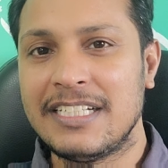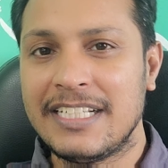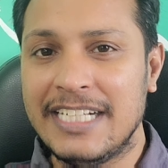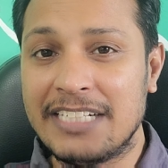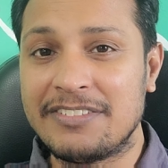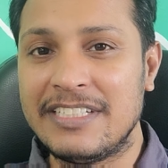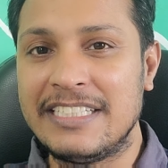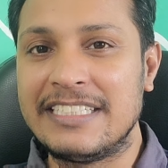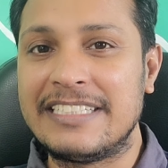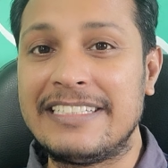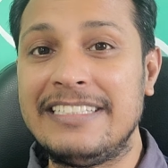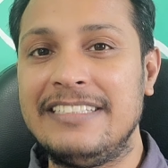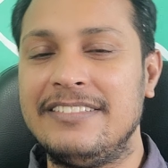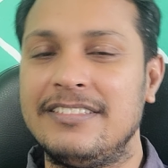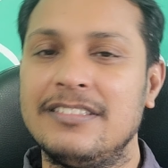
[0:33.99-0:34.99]
It will
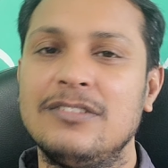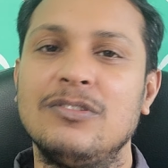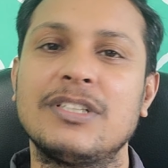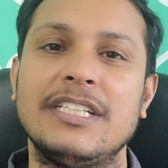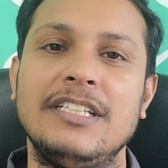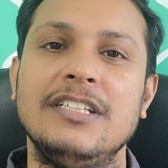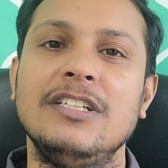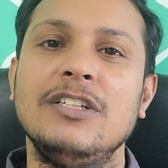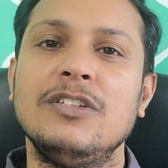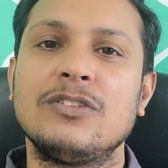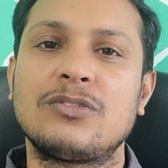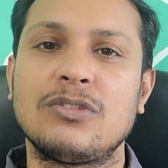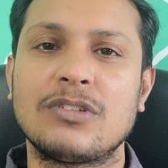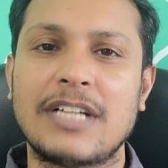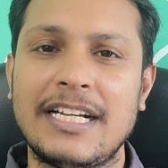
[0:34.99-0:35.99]
increase. Okay,
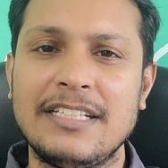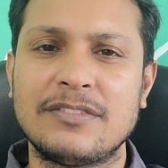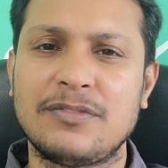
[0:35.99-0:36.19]
so guys,